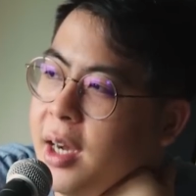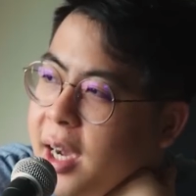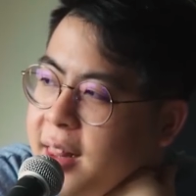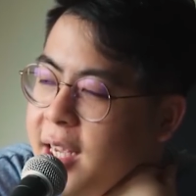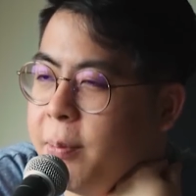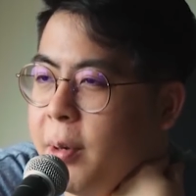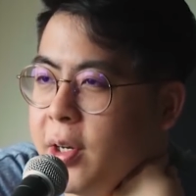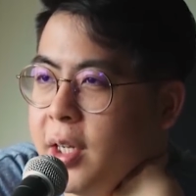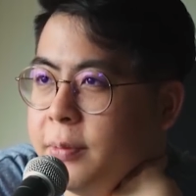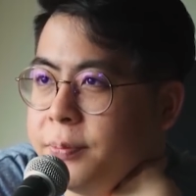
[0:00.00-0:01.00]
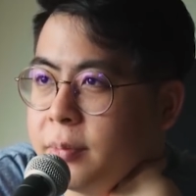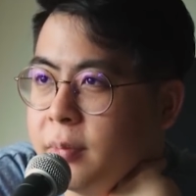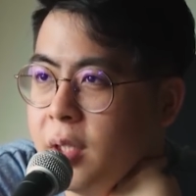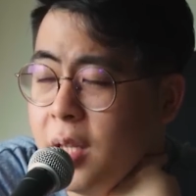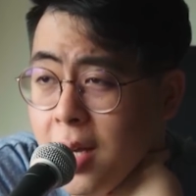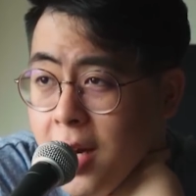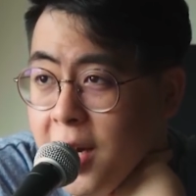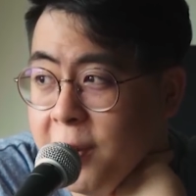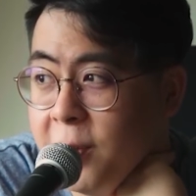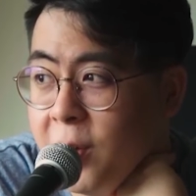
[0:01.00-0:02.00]
I think about it
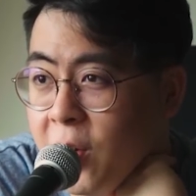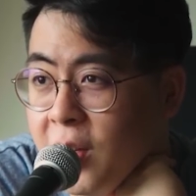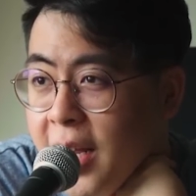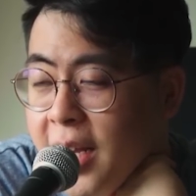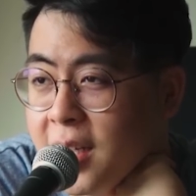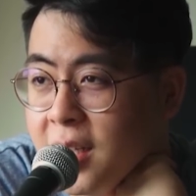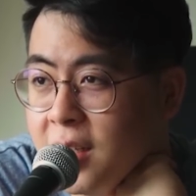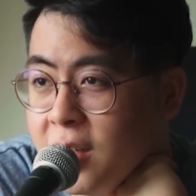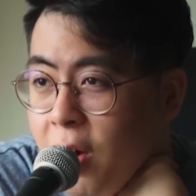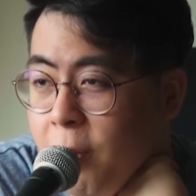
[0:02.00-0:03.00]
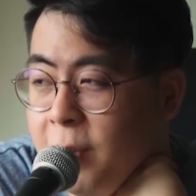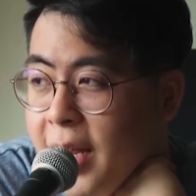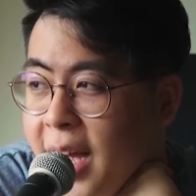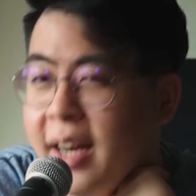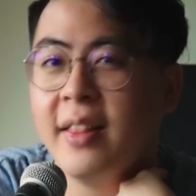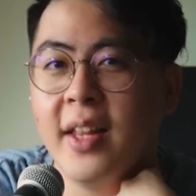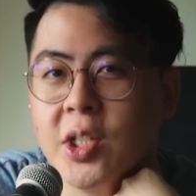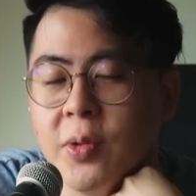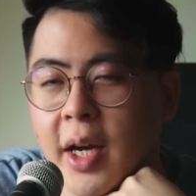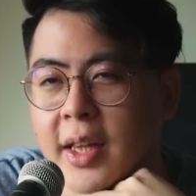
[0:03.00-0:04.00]
on like other
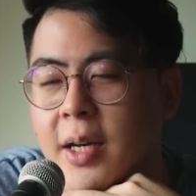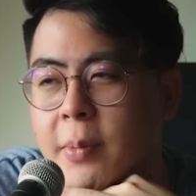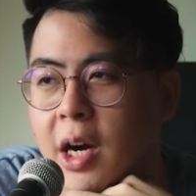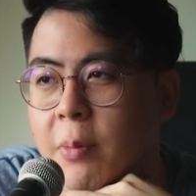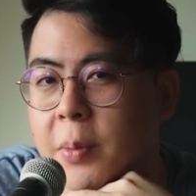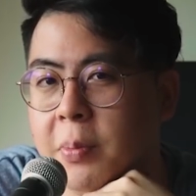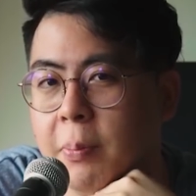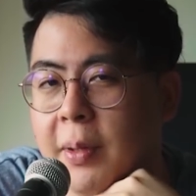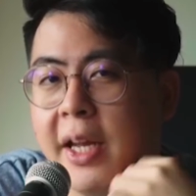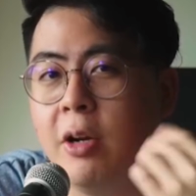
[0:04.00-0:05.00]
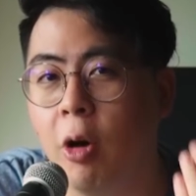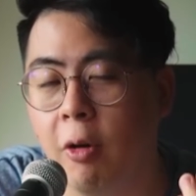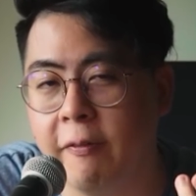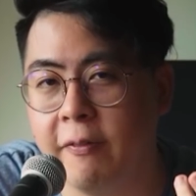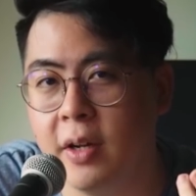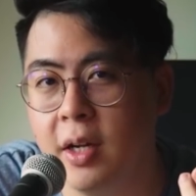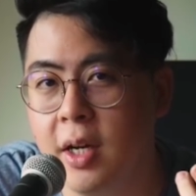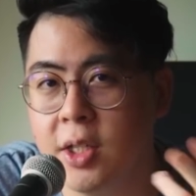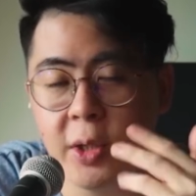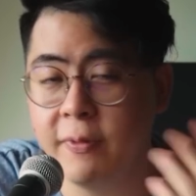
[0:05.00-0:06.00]
things, right? I think about how people play golf.
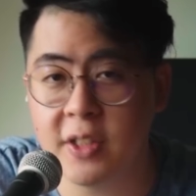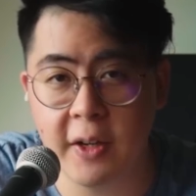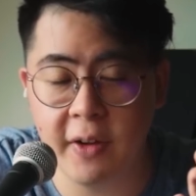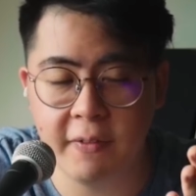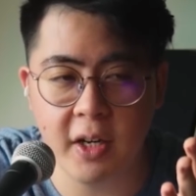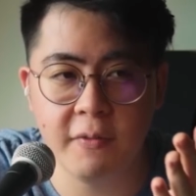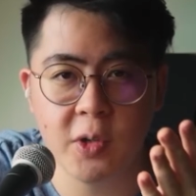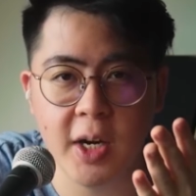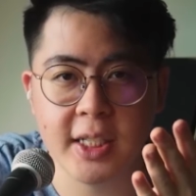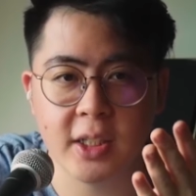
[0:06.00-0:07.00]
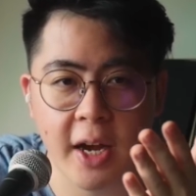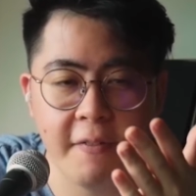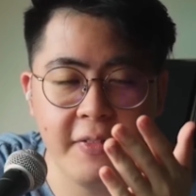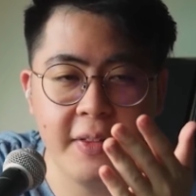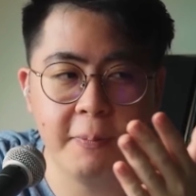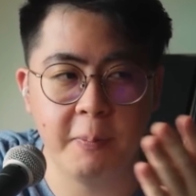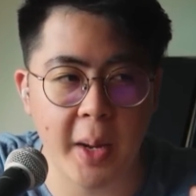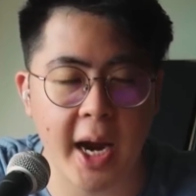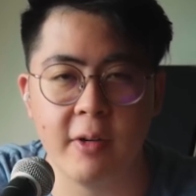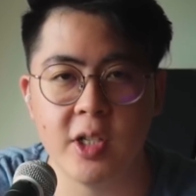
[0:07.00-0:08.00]
So if any of you guys have
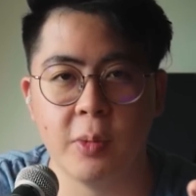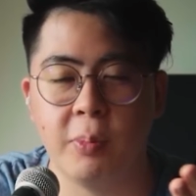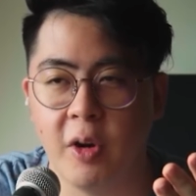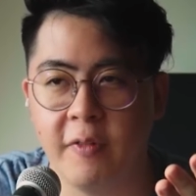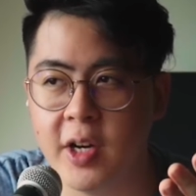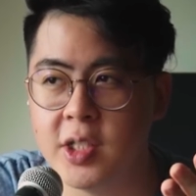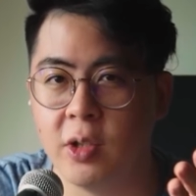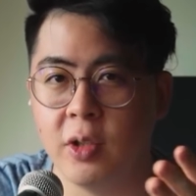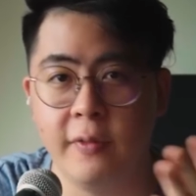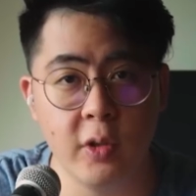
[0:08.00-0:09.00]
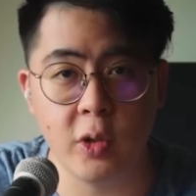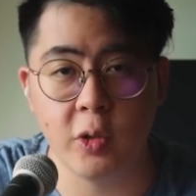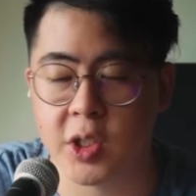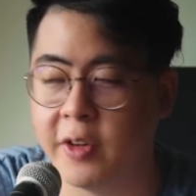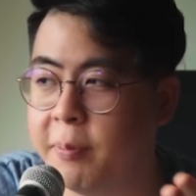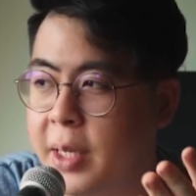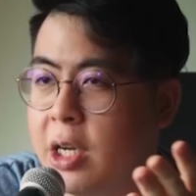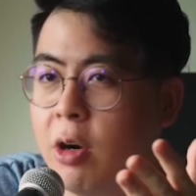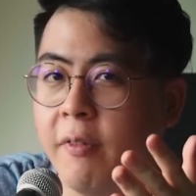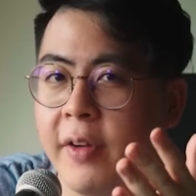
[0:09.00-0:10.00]
parents or boyfriends, or if you yourself play
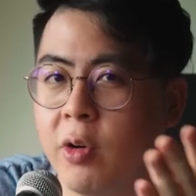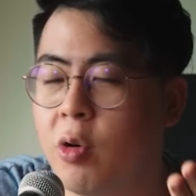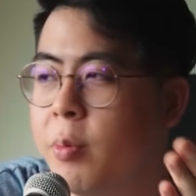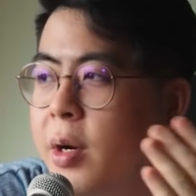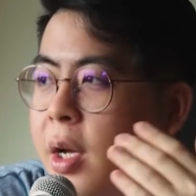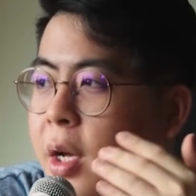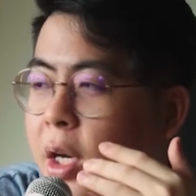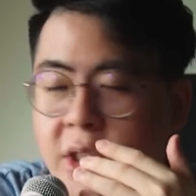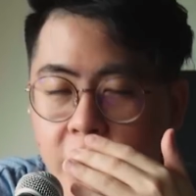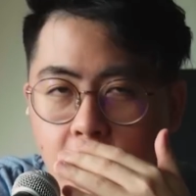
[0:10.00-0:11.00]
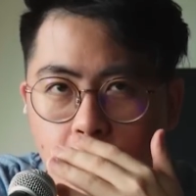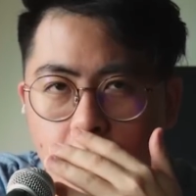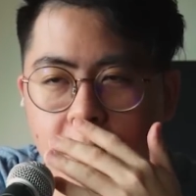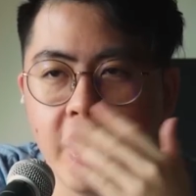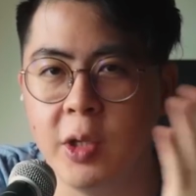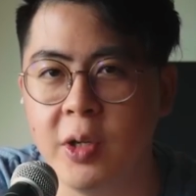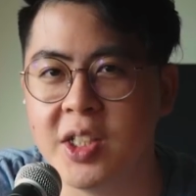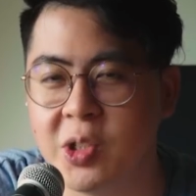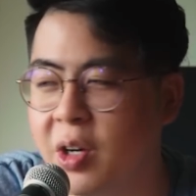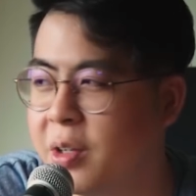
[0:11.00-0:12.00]
golf at home, not home, when you
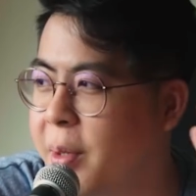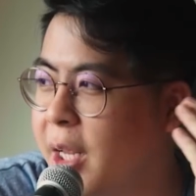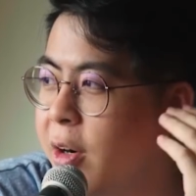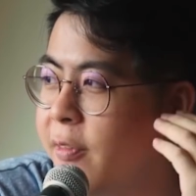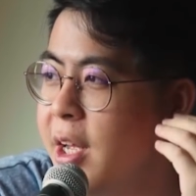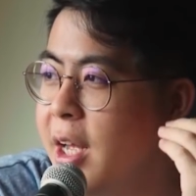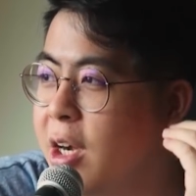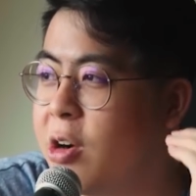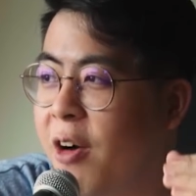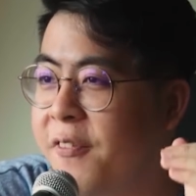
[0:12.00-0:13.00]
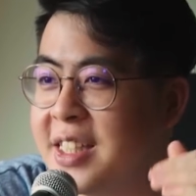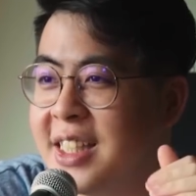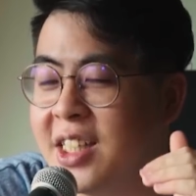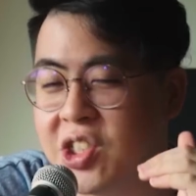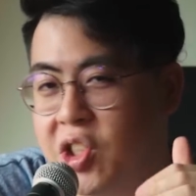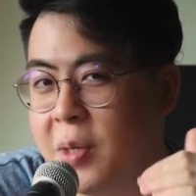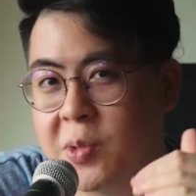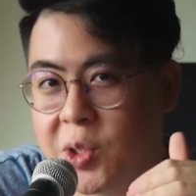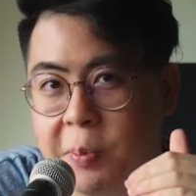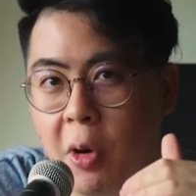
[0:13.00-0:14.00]
guys go out and play golf isn't a
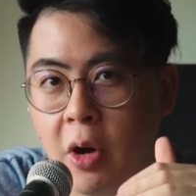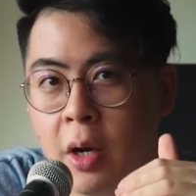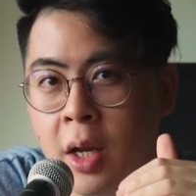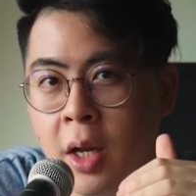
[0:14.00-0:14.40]
cheap sport.